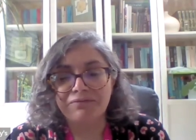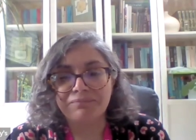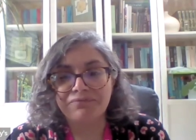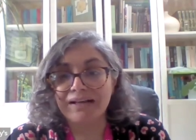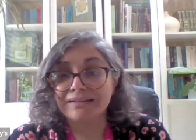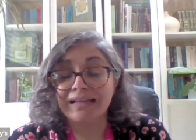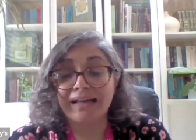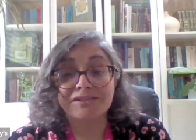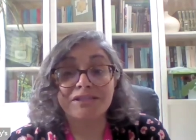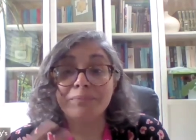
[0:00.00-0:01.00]
fact that
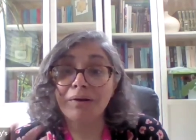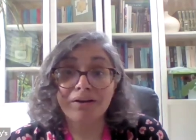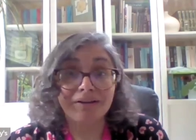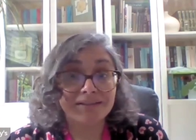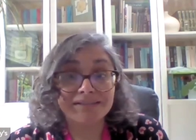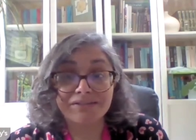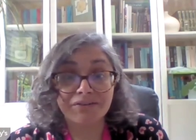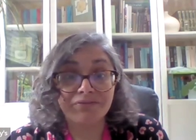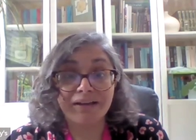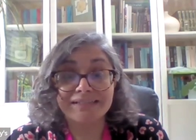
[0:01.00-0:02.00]
actually partners are
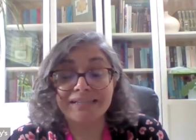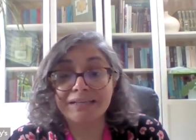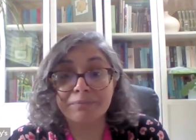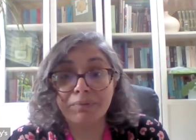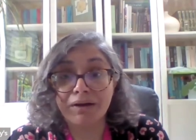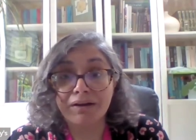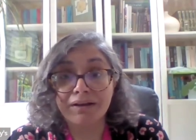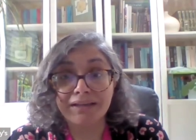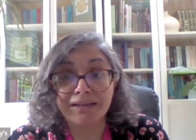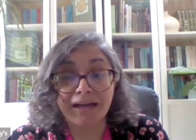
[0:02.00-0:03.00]
affected
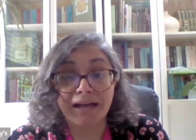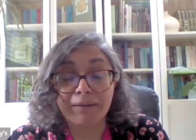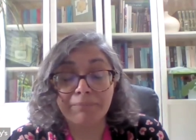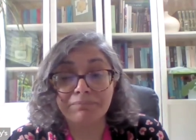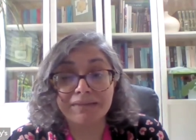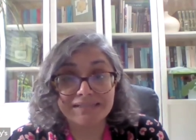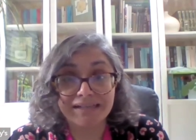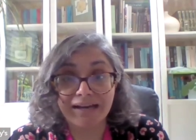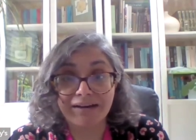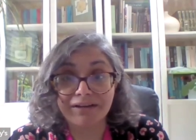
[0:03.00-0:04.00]
by
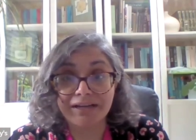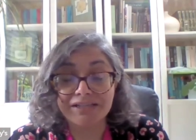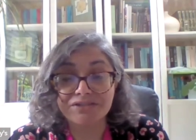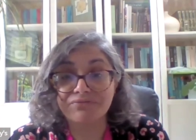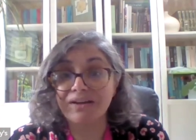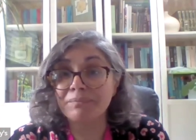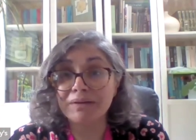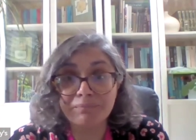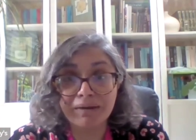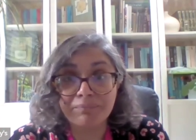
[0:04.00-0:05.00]
miscarriage,
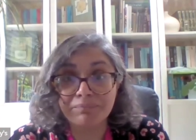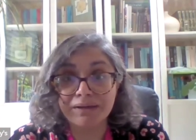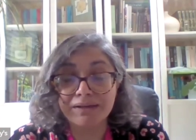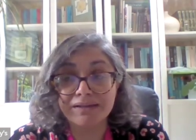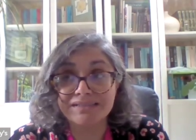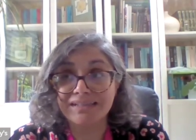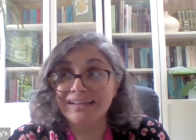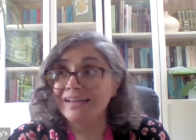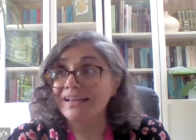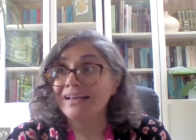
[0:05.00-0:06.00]
family members,
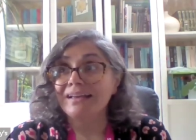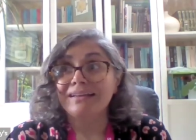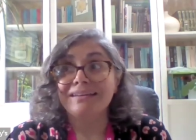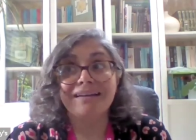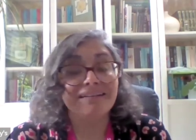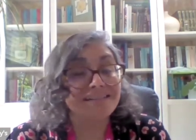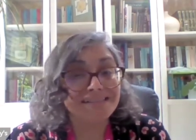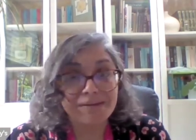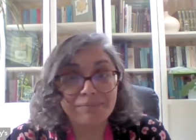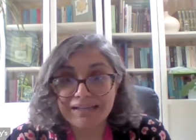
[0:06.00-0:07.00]
younger
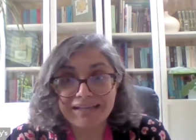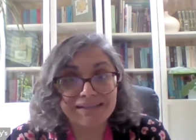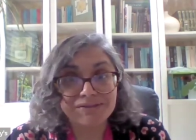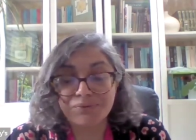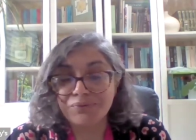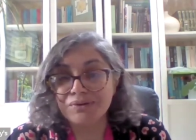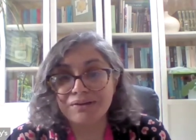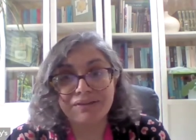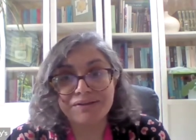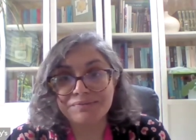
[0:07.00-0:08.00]
siblings, all
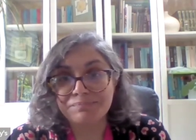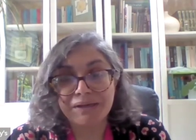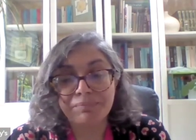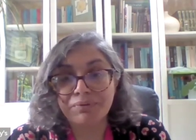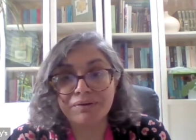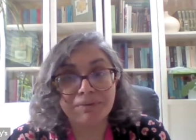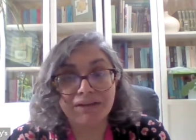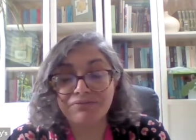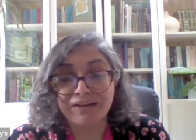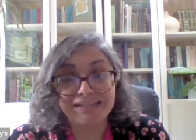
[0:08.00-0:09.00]
of those people can be
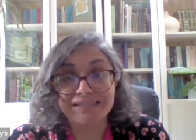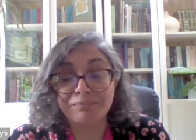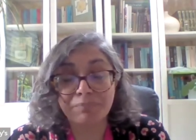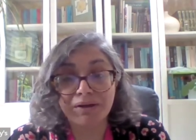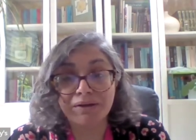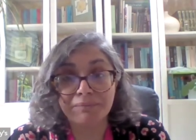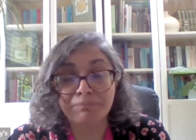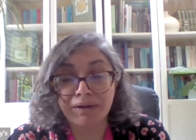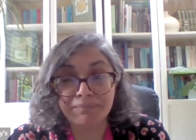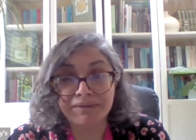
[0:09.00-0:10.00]
affected by
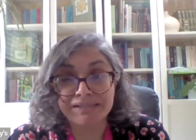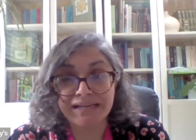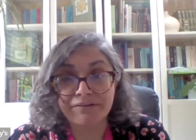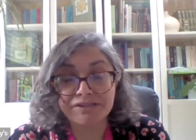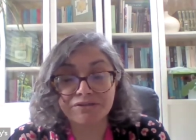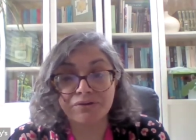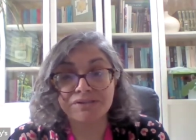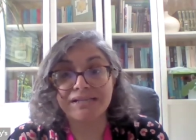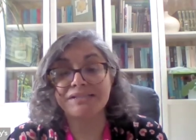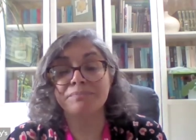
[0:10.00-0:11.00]
my miscarriage loss.
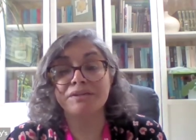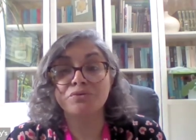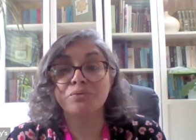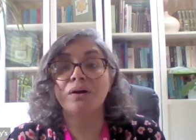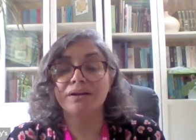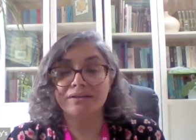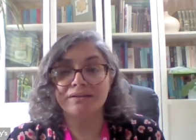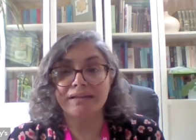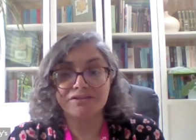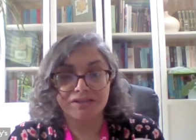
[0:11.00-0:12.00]
That is much wider
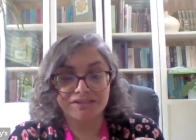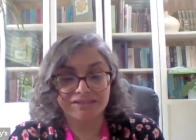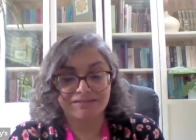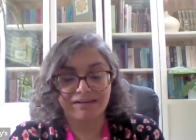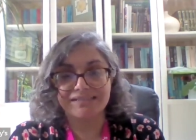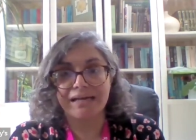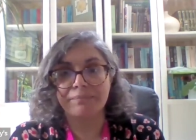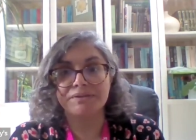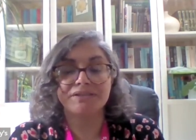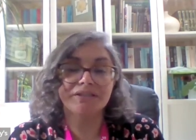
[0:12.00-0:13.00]
than just it's
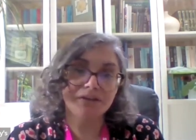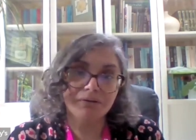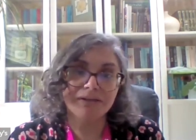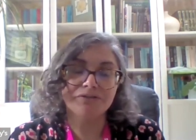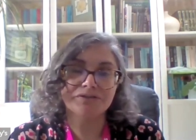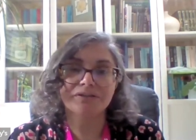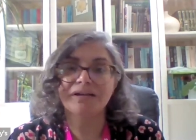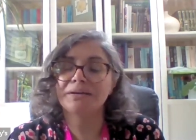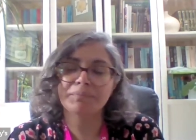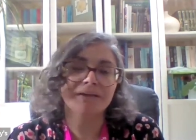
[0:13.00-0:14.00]
happened to you and you should
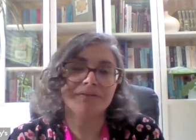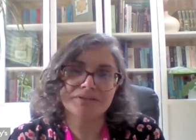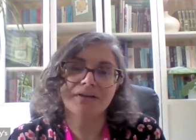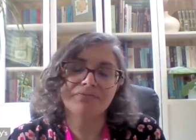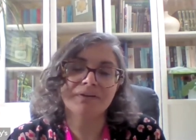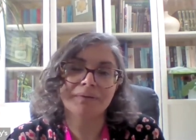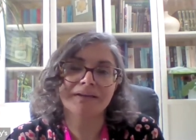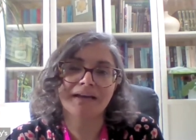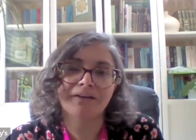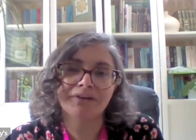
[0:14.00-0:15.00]
kind of pick yourself up
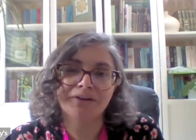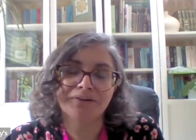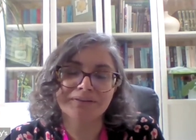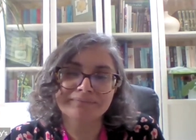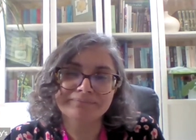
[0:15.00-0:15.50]
and carry on.